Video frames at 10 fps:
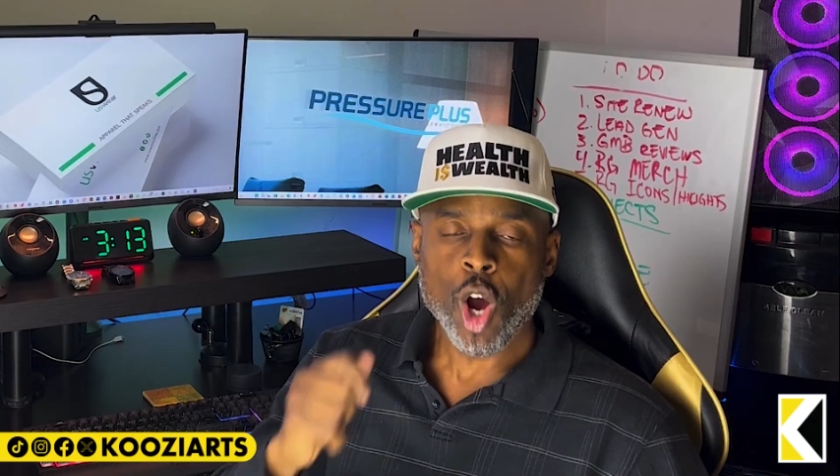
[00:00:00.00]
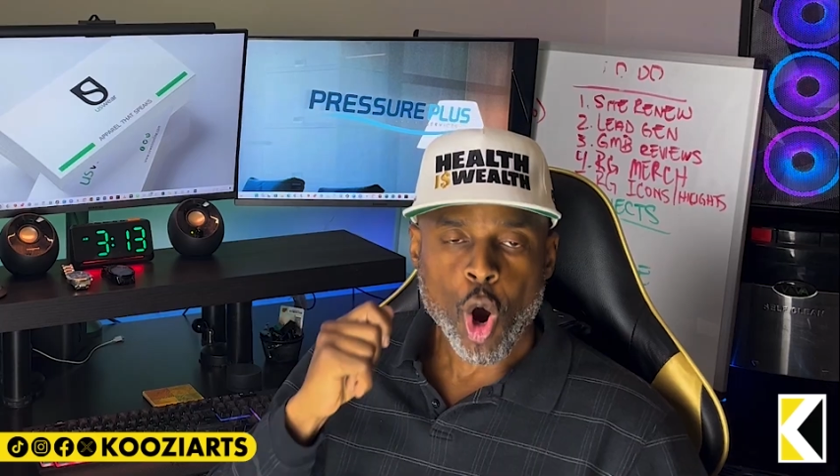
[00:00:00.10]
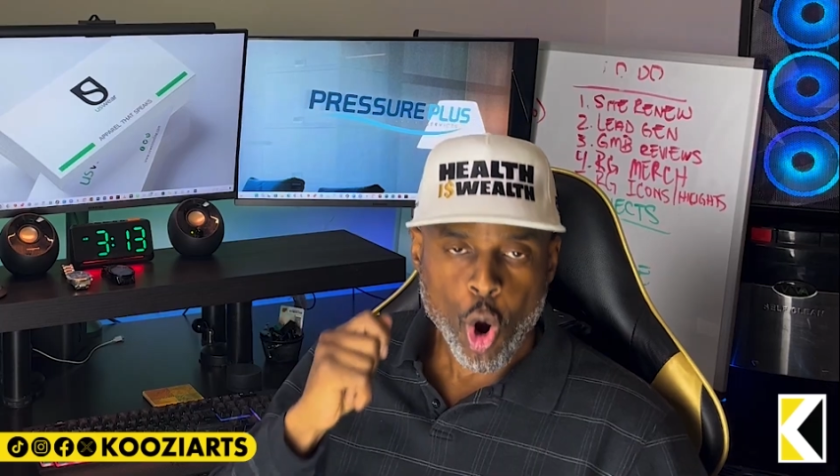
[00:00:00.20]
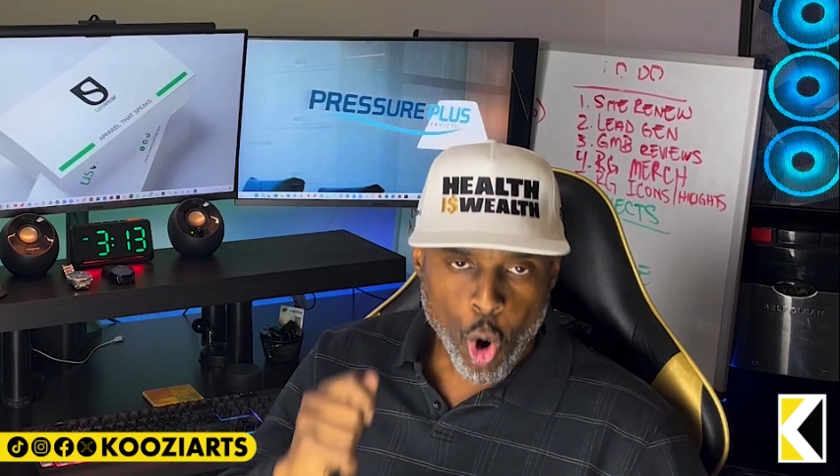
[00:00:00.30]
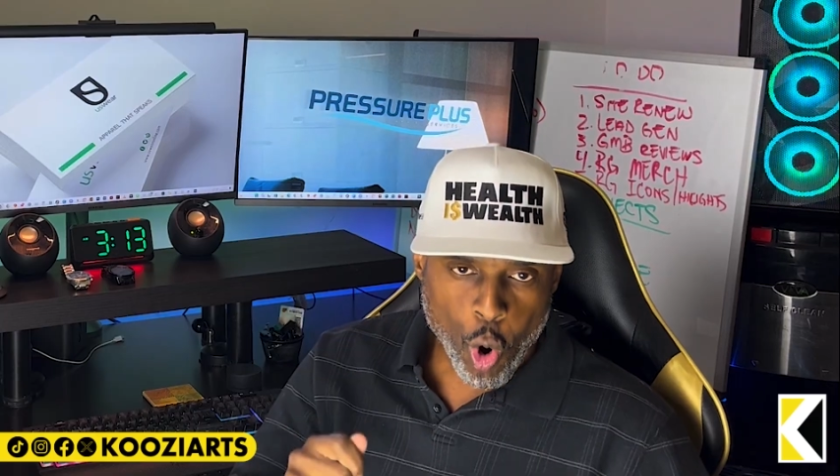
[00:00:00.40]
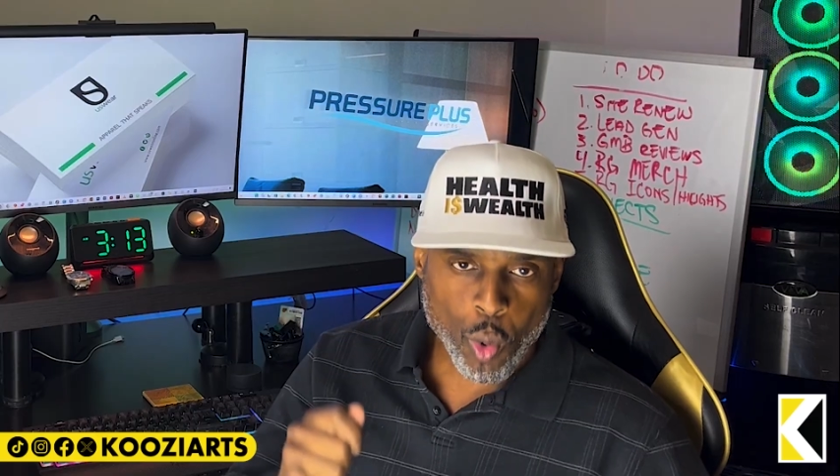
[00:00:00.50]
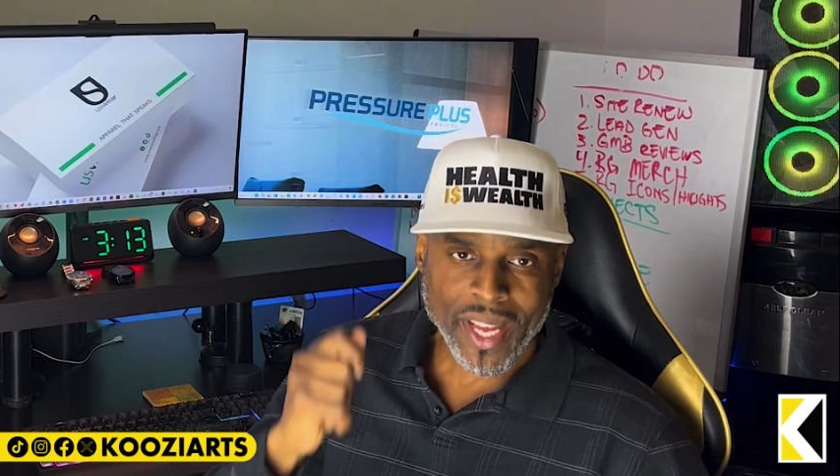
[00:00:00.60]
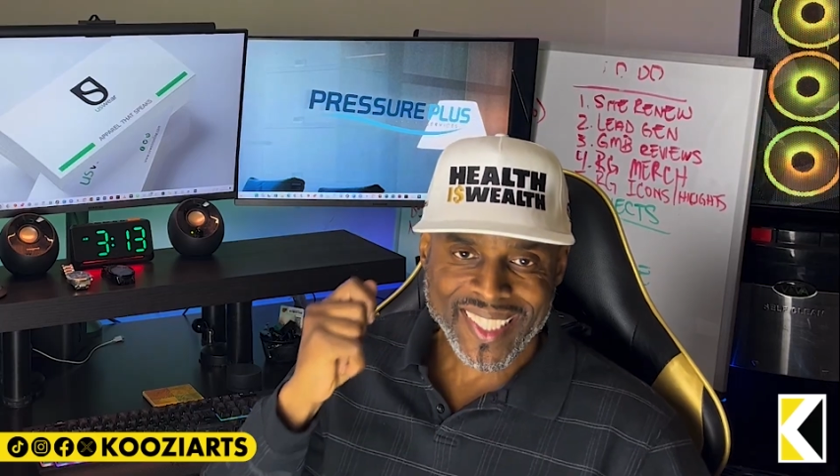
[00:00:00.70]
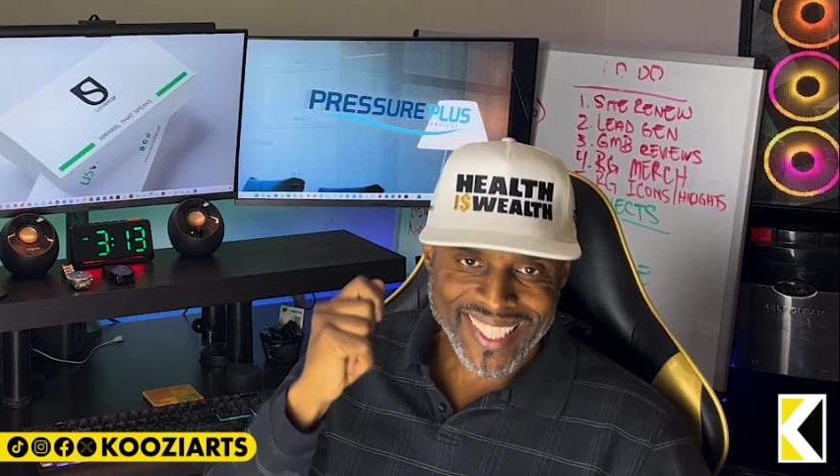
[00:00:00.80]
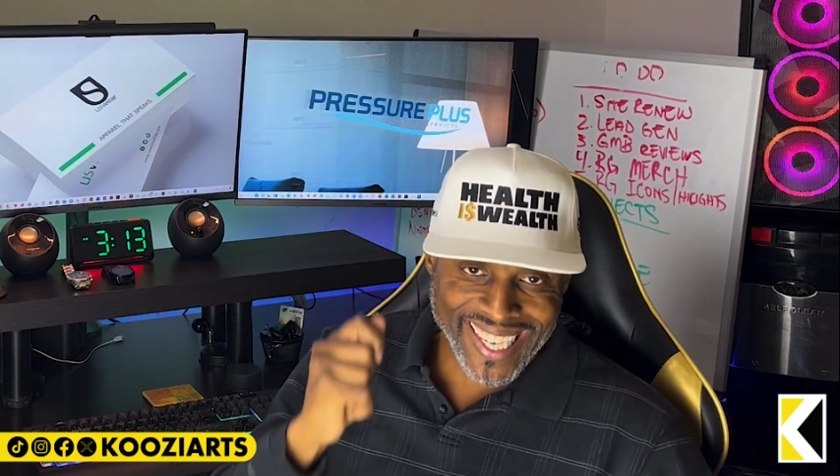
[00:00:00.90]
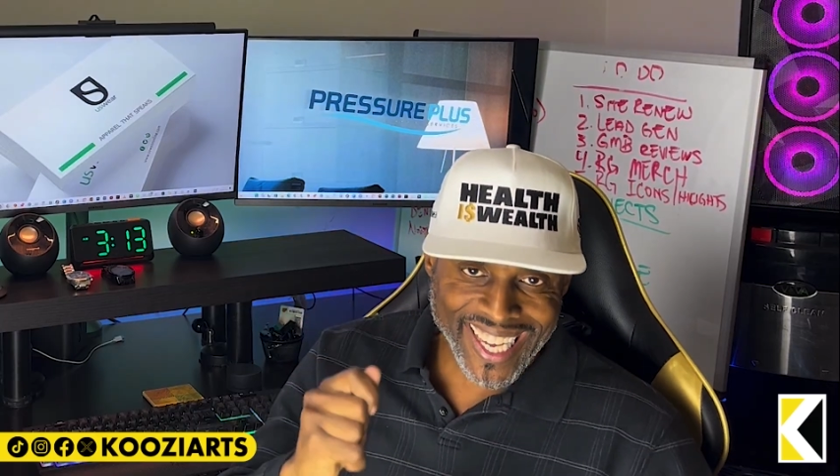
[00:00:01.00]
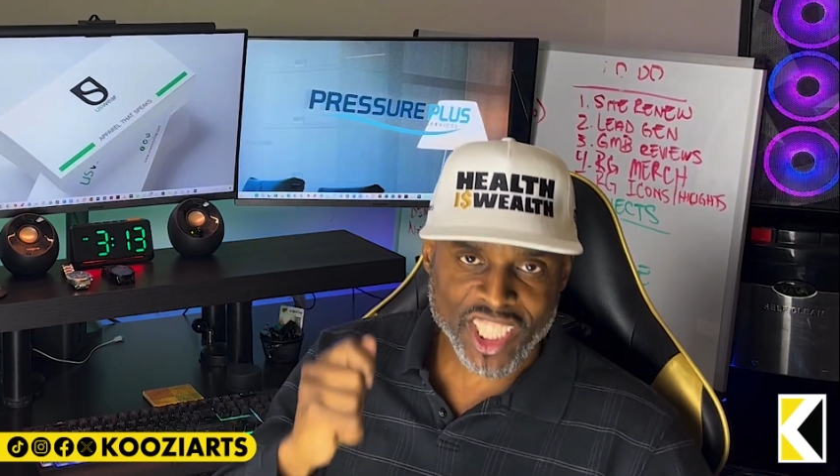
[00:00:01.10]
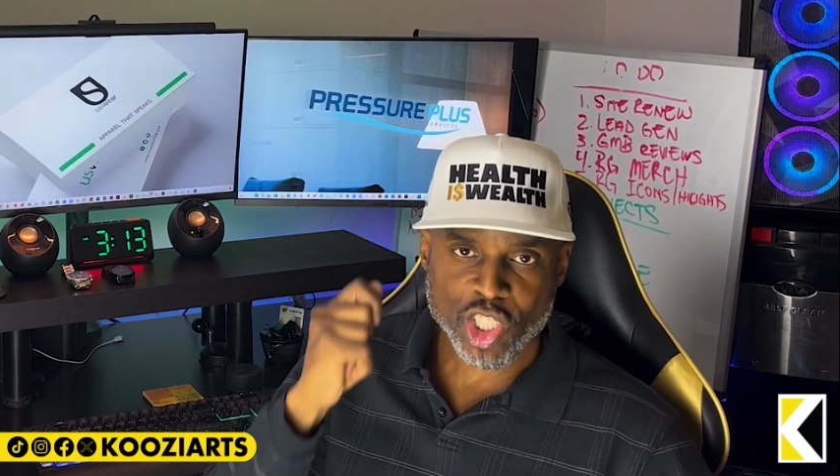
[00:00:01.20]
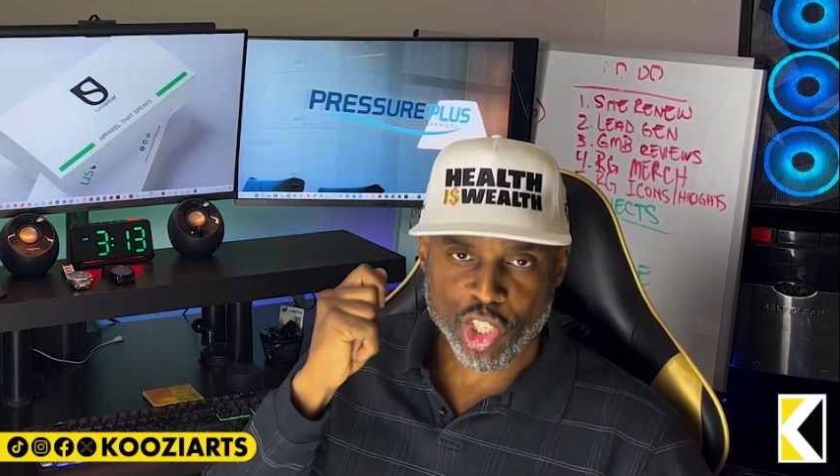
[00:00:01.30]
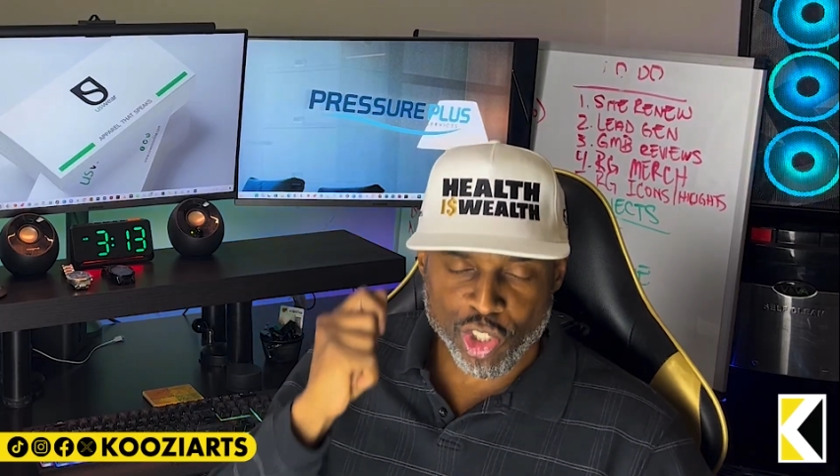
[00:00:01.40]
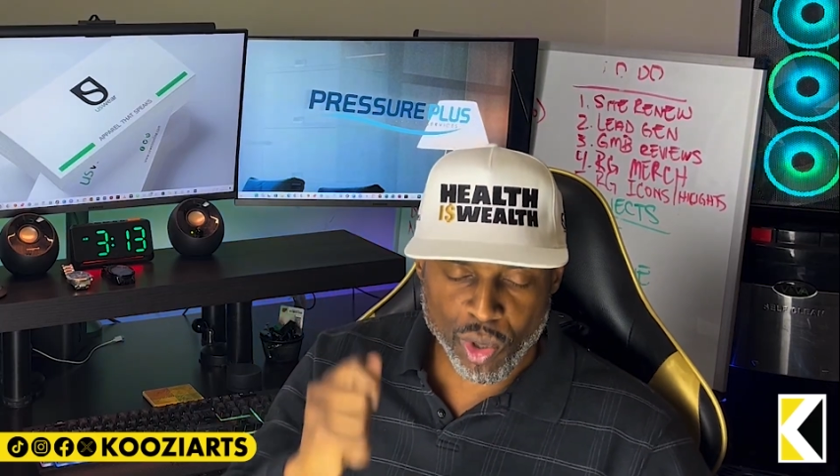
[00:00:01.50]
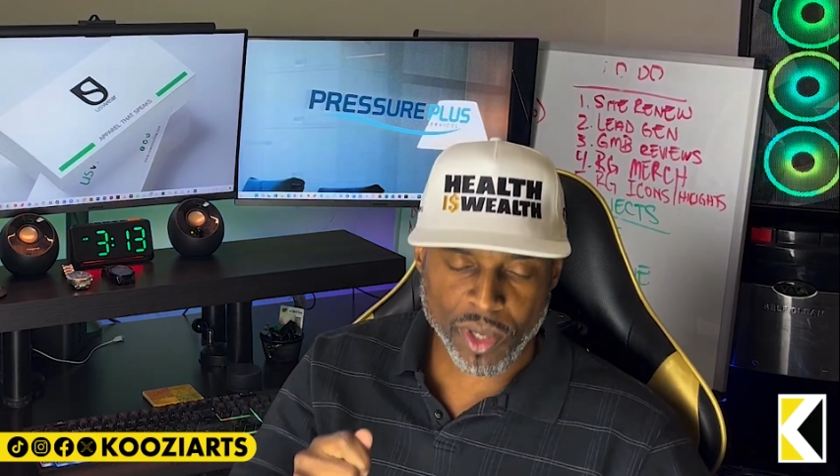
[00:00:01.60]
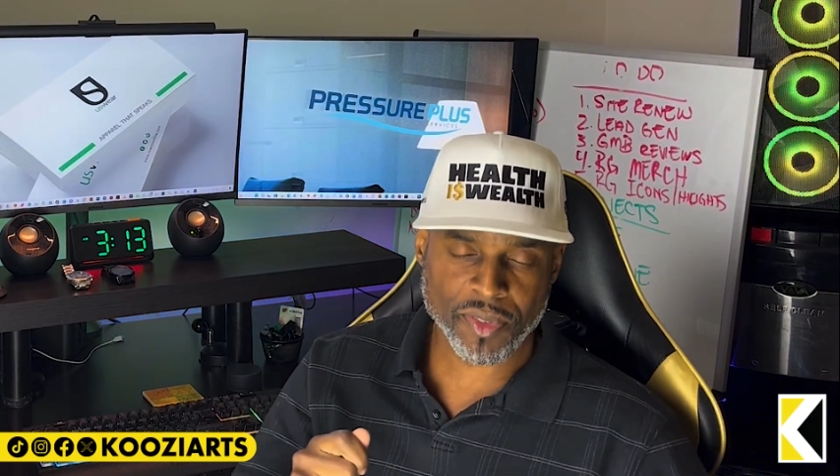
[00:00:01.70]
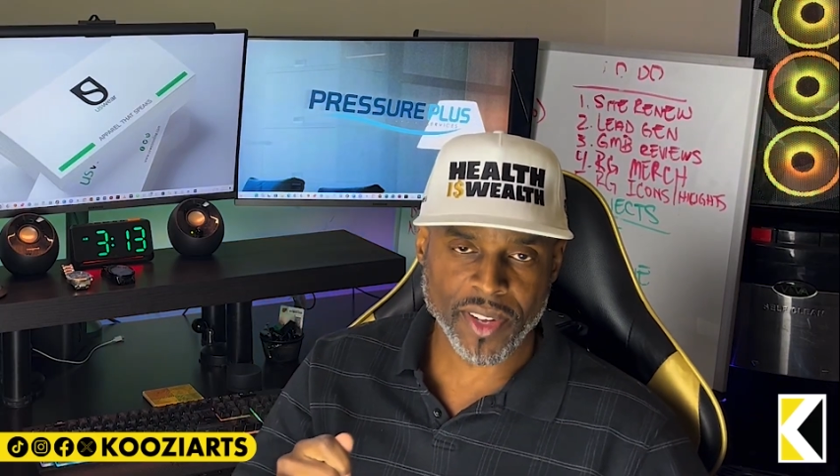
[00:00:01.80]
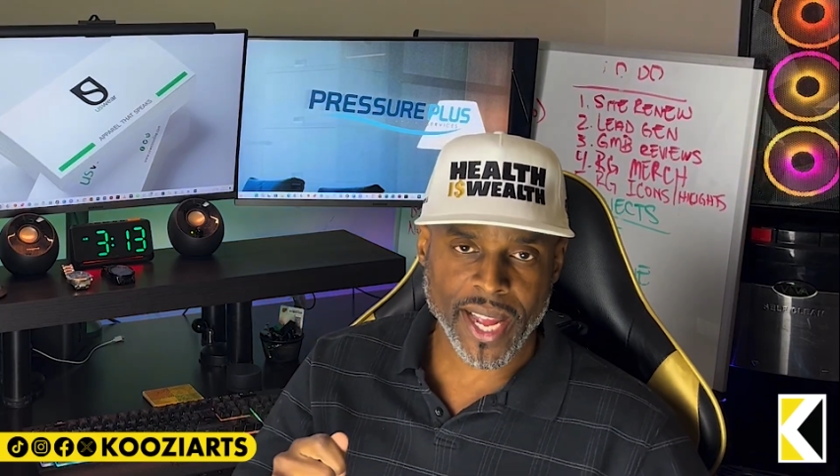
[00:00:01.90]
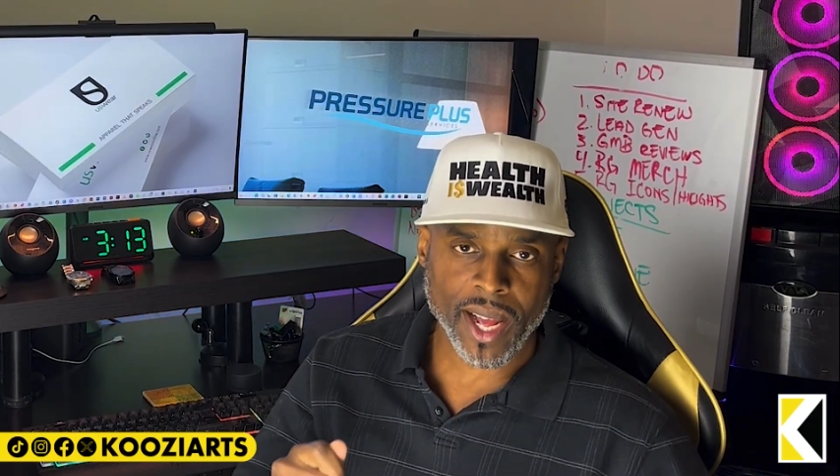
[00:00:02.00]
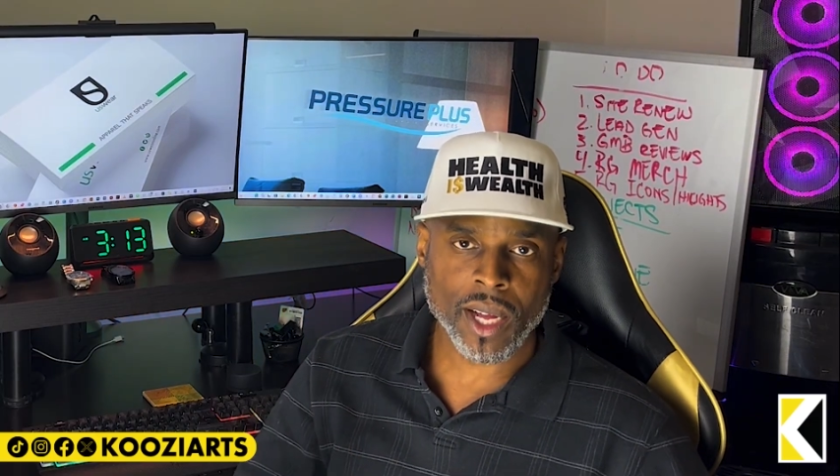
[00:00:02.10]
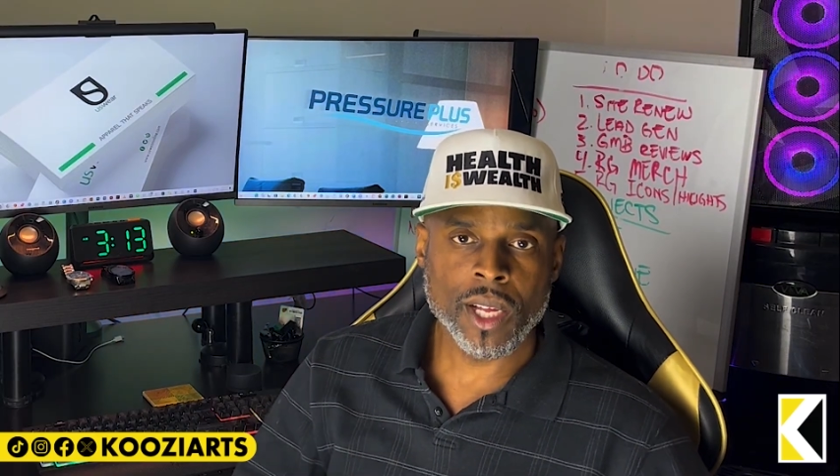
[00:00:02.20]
always get your source file.